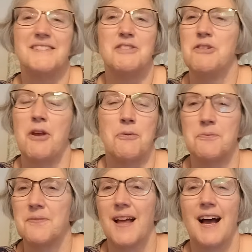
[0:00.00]
know,
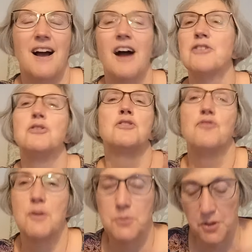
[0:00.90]
I could
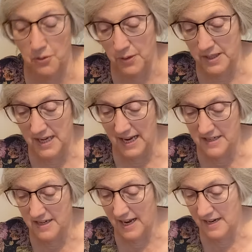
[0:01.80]
have flipped a coin
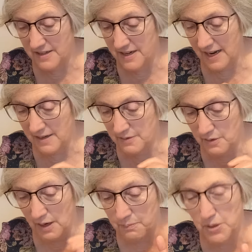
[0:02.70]
and
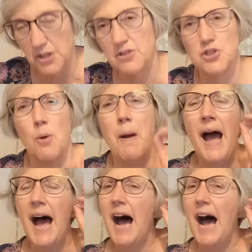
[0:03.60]
put it at the top.